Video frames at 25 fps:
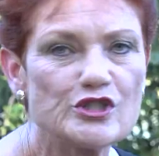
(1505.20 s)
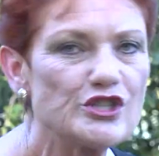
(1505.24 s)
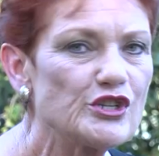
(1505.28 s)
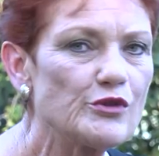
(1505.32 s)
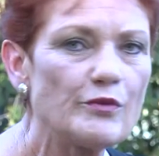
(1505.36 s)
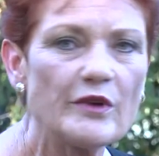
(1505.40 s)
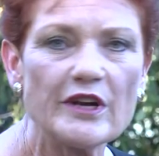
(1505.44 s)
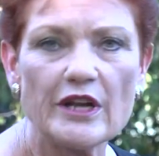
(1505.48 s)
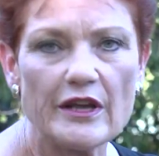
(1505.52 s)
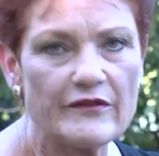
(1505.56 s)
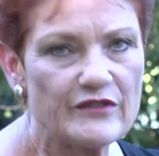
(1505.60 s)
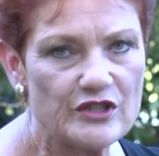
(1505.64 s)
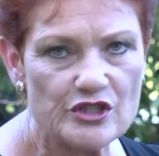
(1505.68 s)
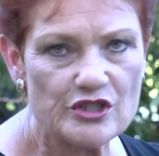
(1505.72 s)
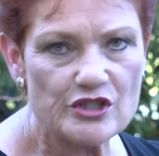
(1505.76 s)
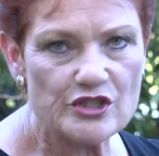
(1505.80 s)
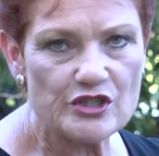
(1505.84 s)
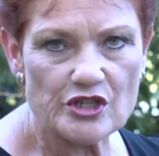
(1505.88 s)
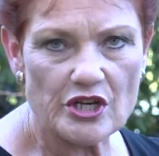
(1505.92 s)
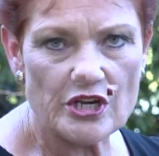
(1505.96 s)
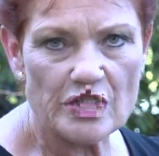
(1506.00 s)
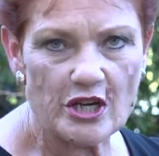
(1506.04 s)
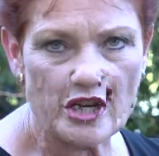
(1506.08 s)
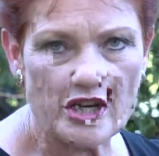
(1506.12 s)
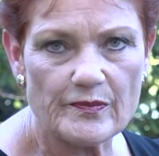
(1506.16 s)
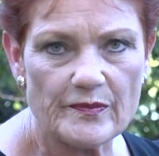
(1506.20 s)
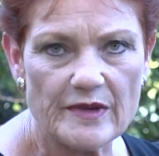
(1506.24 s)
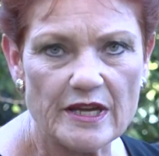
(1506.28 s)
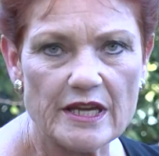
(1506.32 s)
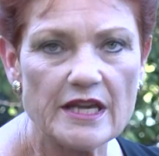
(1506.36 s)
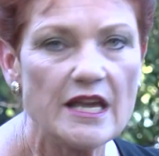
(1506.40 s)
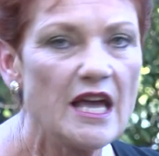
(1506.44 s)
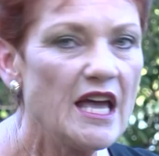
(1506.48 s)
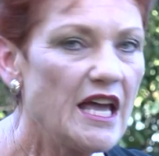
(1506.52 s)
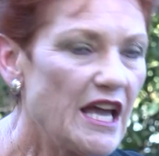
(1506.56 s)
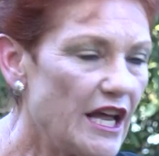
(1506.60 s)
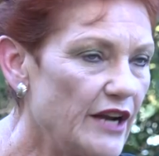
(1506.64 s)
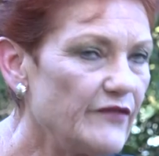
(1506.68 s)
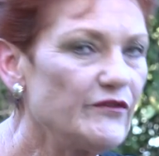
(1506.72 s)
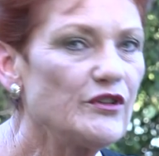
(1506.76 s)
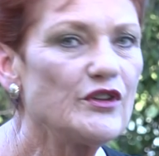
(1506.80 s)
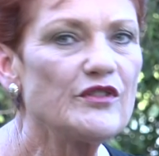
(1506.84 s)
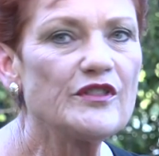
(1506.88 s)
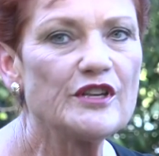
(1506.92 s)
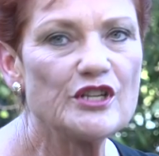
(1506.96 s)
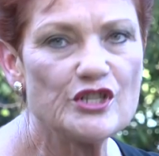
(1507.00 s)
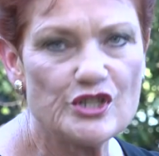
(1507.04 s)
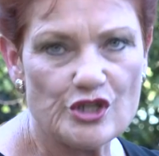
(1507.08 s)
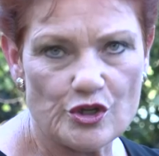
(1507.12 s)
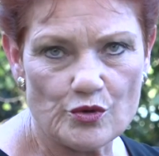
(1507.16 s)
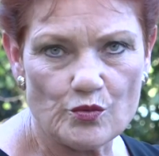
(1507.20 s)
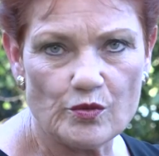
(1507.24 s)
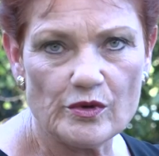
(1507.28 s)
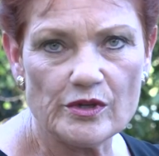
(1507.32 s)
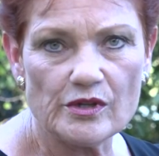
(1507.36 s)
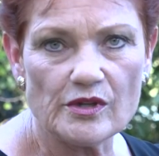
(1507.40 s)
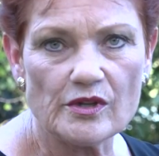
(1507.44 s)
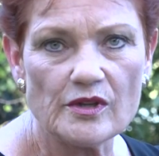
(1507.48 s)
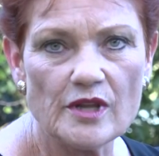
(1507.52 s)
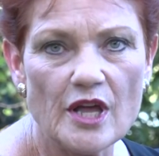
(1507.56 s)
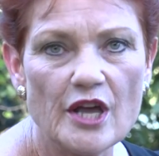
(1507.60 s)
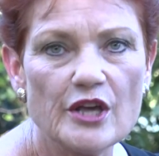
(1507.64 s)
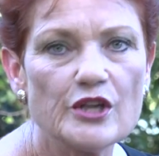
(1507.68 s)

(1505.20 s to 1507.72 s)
she won't have a chance with me. And if you think she will,